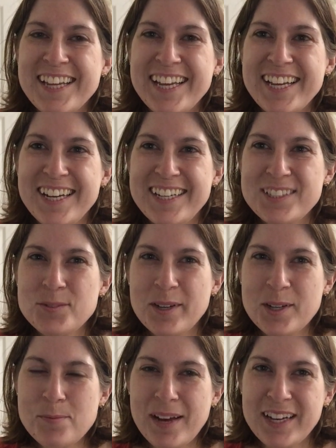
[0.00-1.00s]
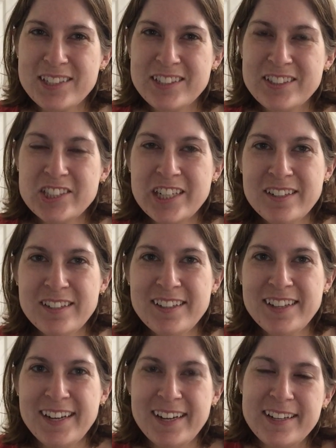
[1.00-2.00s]
Hey guys, welcome back to the
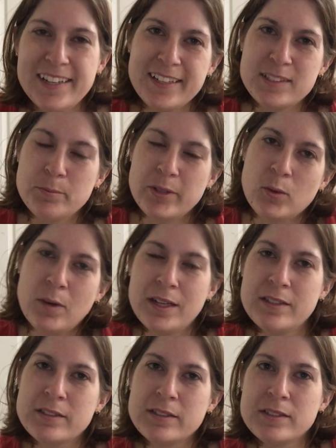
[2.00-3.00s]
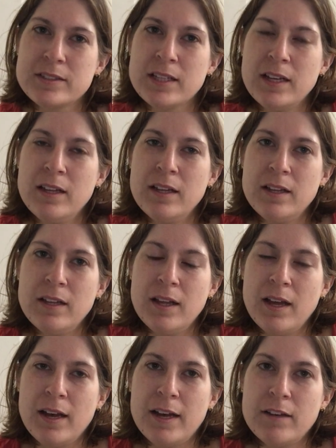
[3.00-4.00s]
channel. Uh, it hasn't been a while since
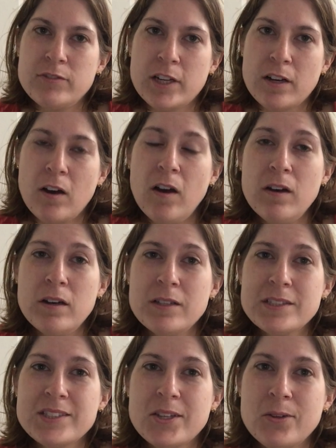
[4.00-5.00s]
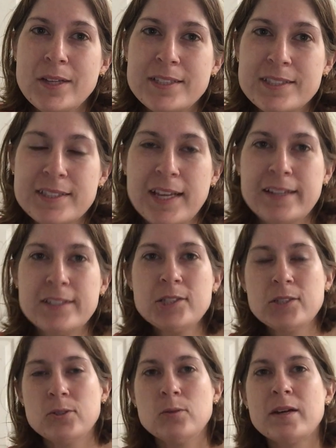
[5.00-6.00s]
I've done a haul, so let's get
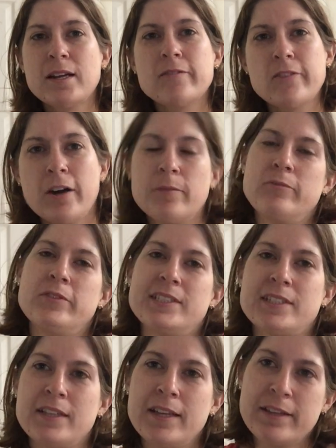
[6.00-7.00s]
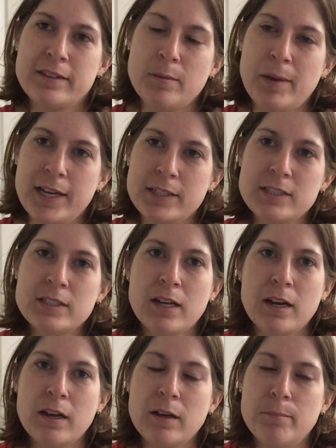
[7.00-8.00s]
into what I've got recently in the past
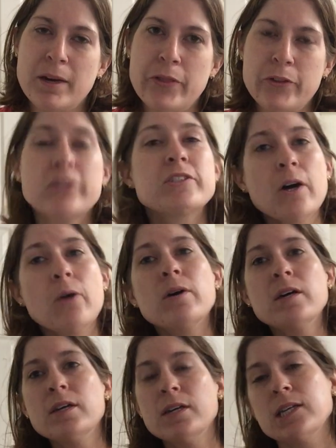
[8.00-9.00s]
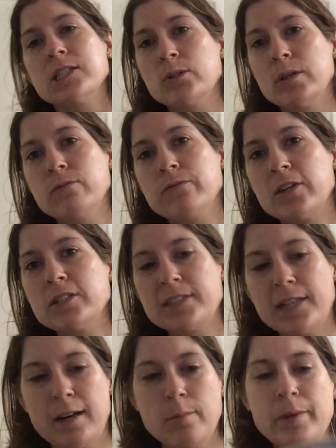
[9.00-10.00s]
uh, month or so. So
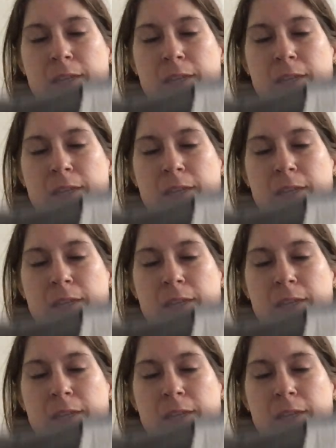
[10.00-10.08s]
first up